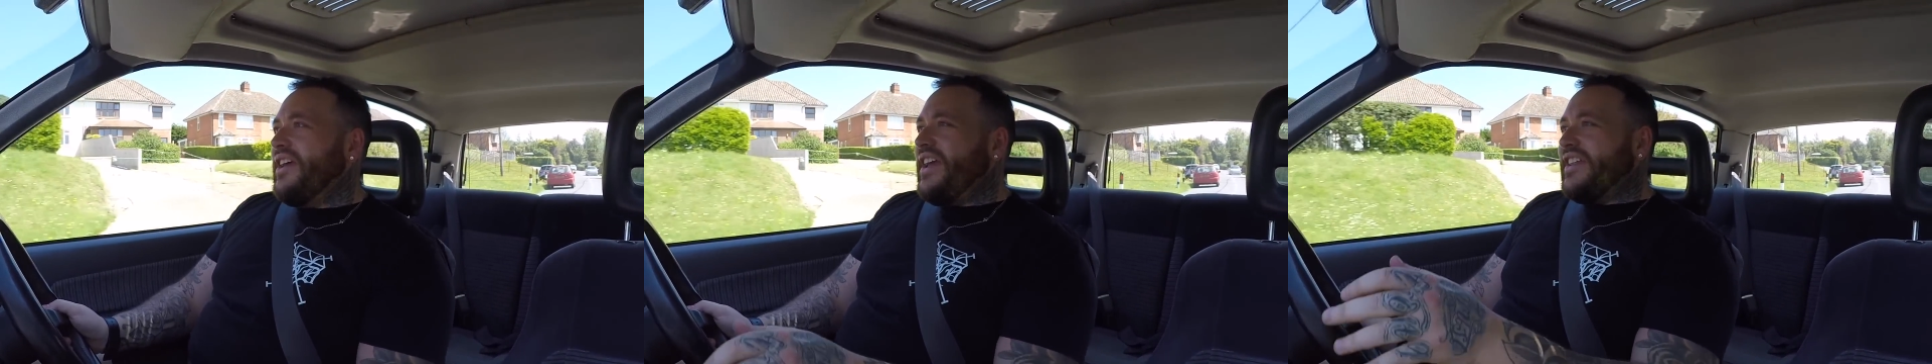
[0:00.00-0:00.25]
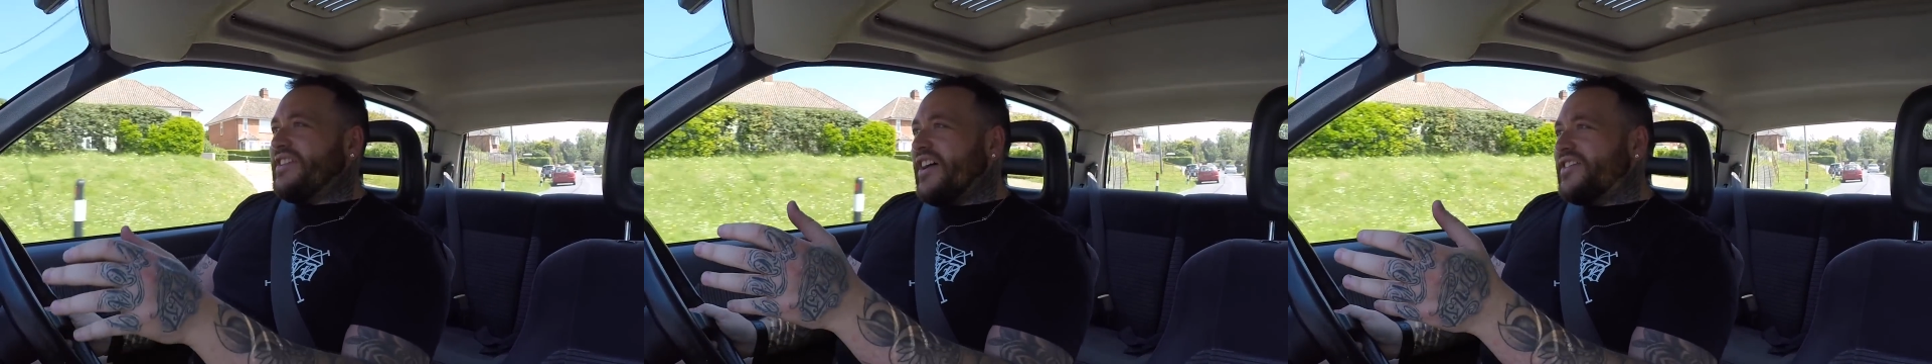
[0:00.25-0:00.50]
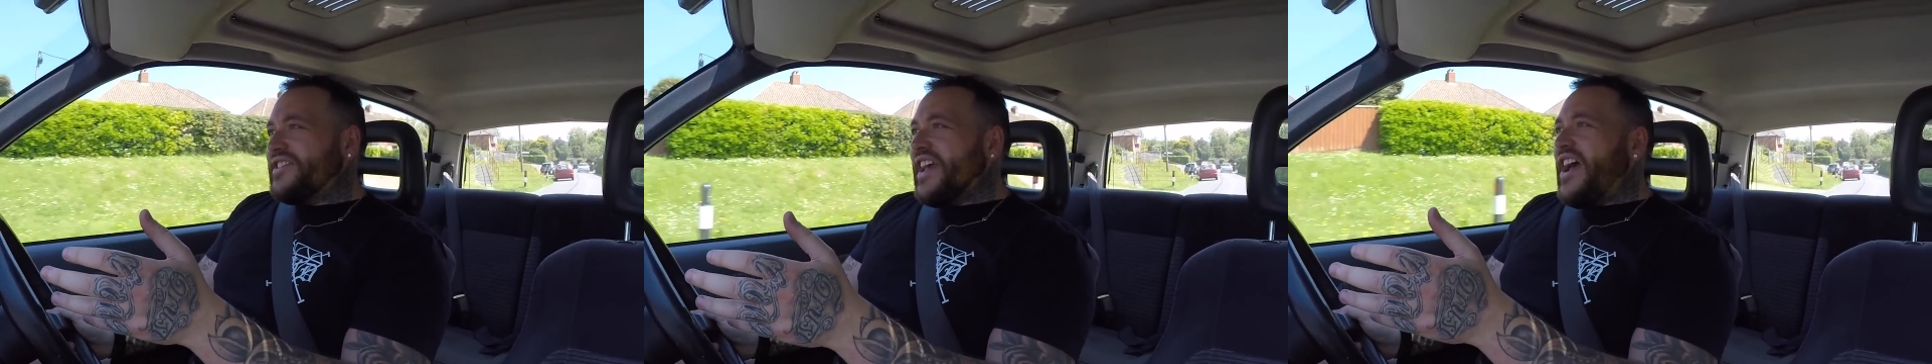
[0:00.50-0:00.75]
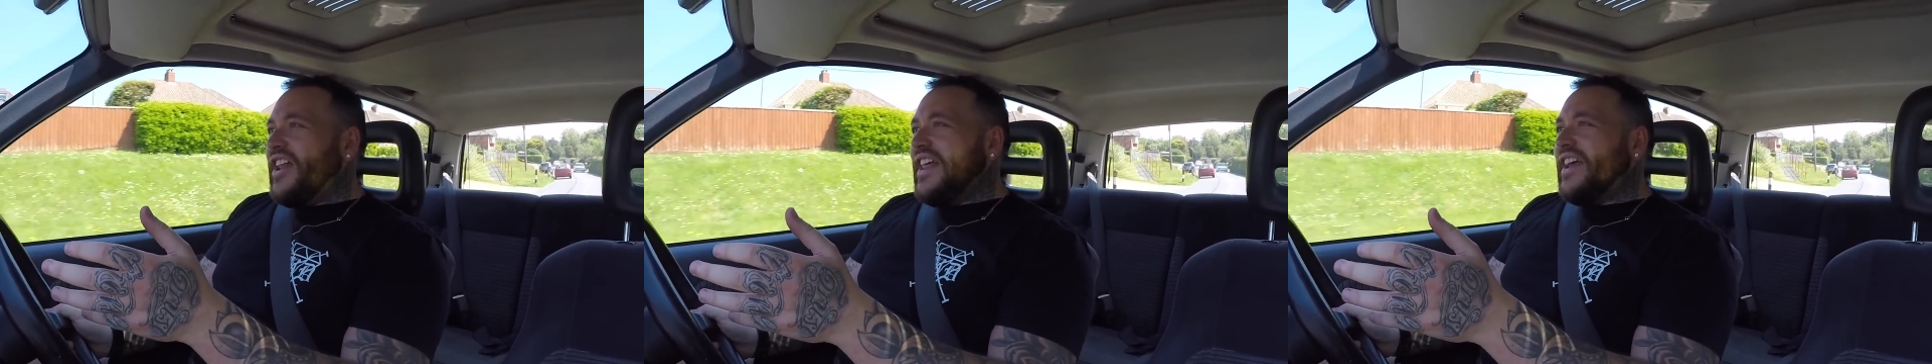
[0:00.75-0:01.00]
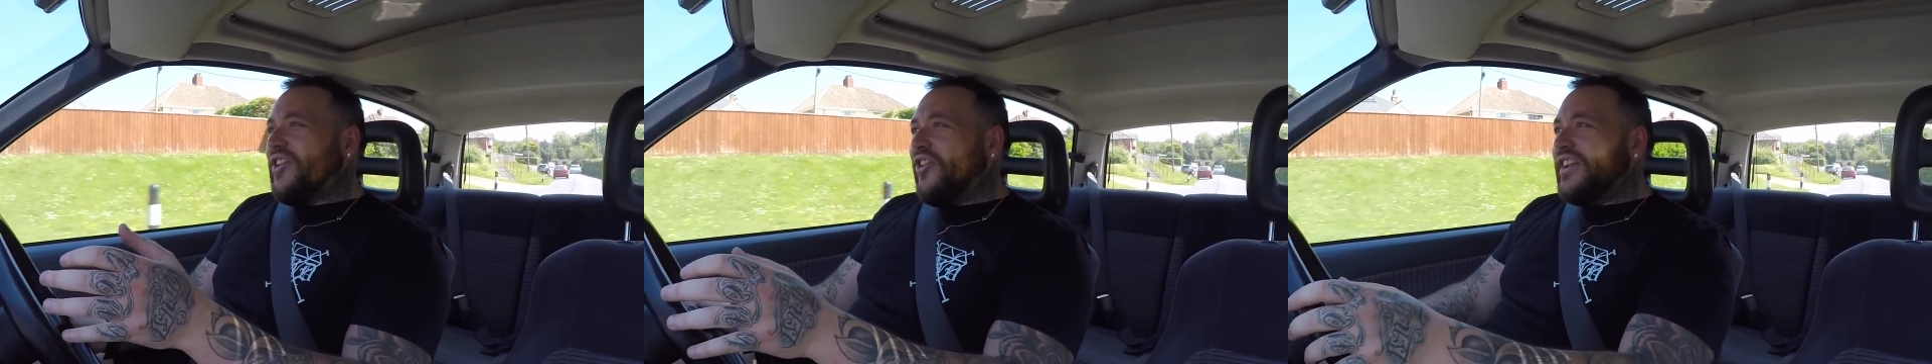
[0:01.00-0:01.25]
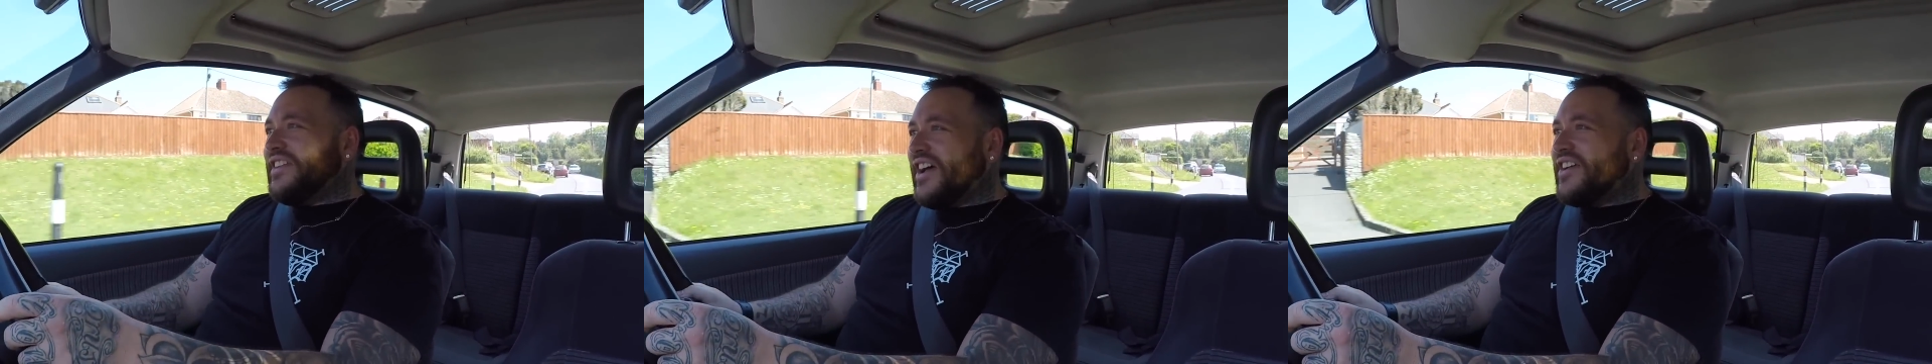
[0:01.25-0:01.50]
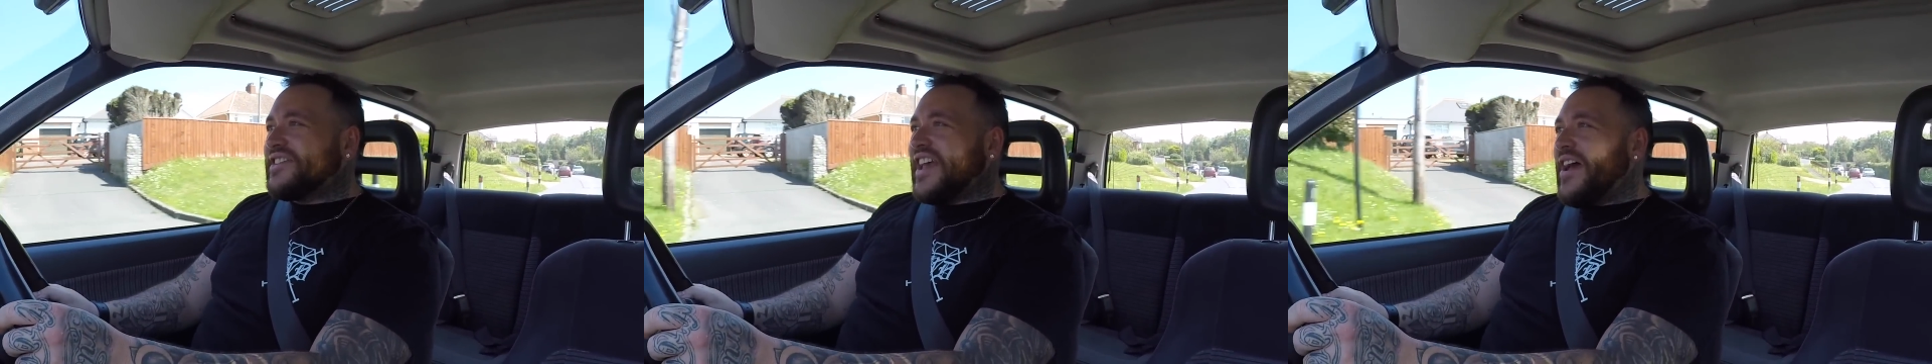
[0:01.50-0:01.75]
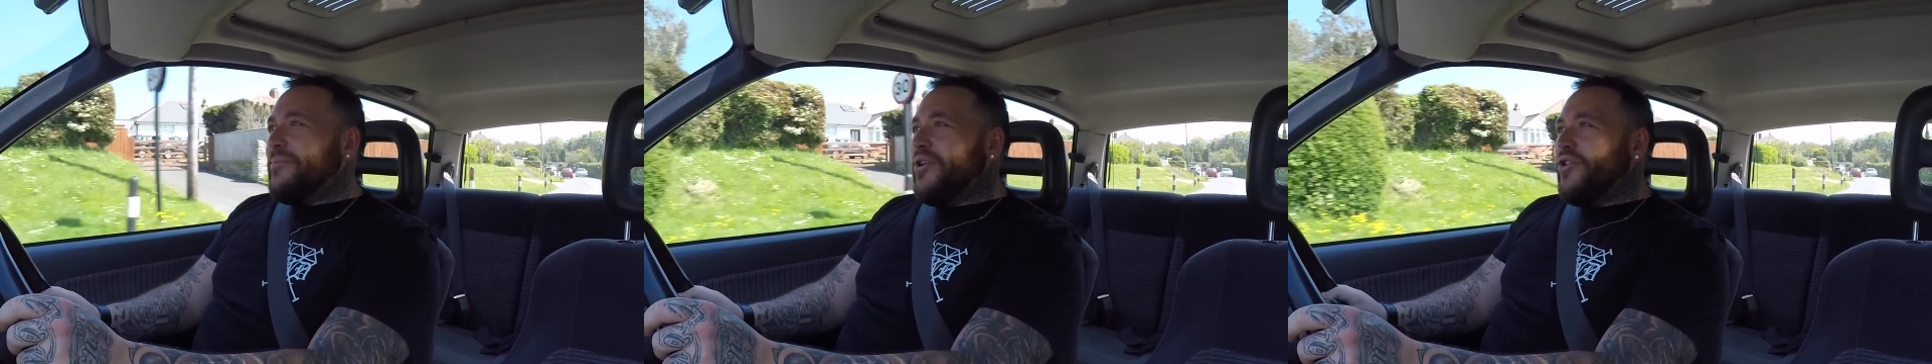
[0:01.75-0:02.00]
it does get a lick on, it does
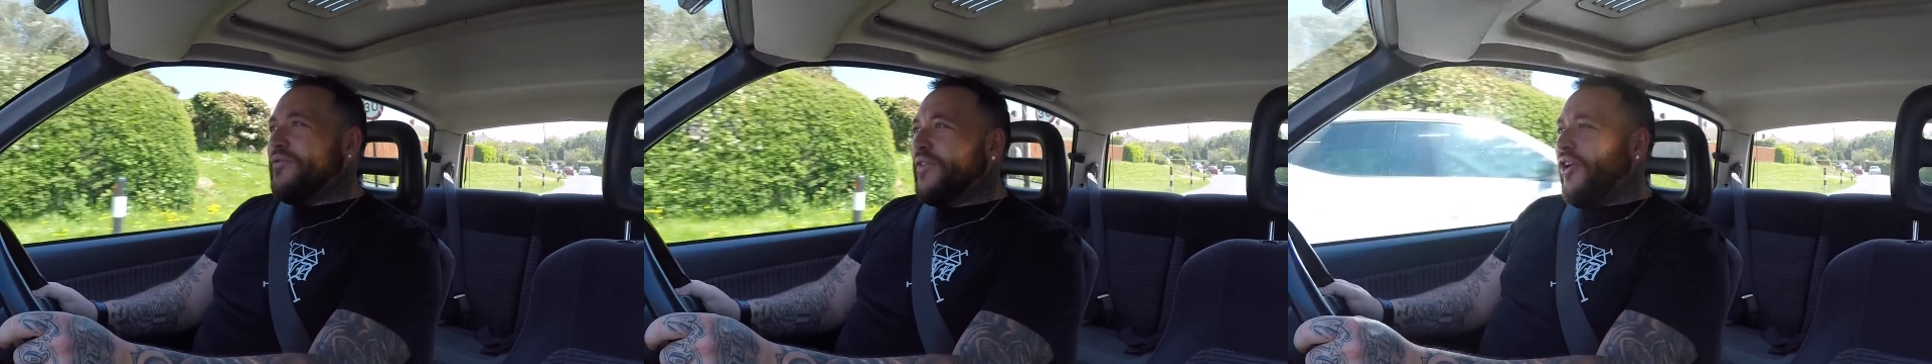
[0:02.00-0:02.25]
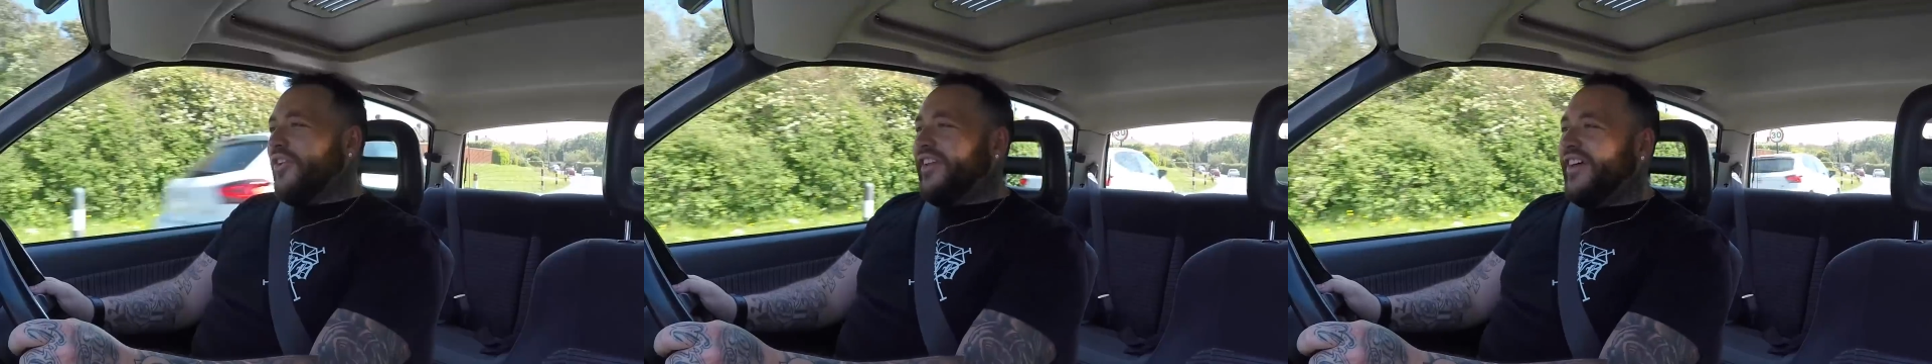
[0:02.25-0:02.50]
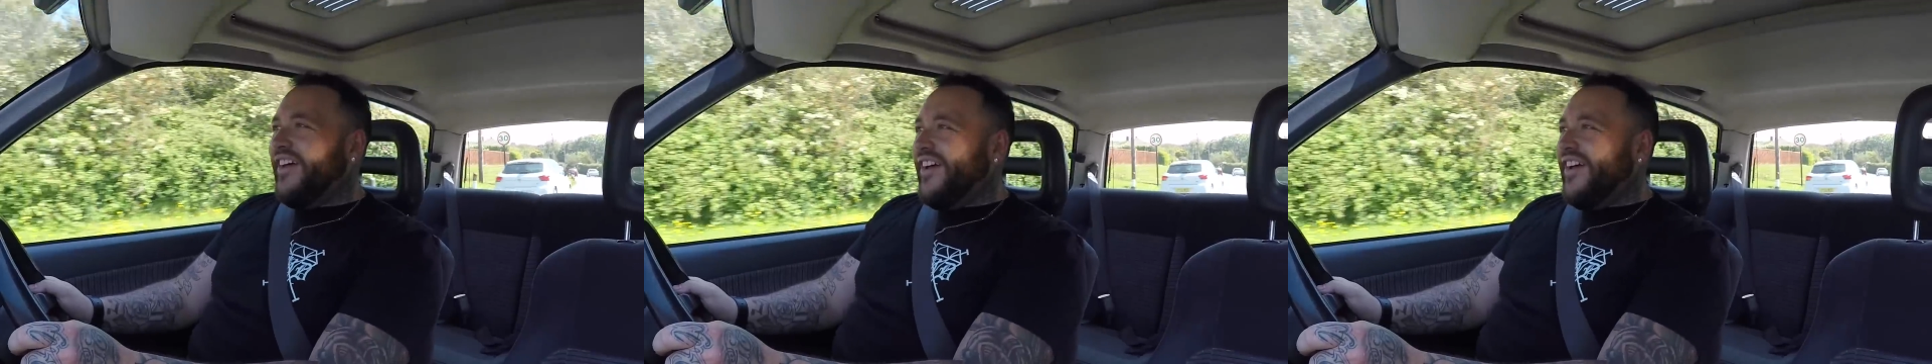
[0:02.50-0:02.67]
get a move on.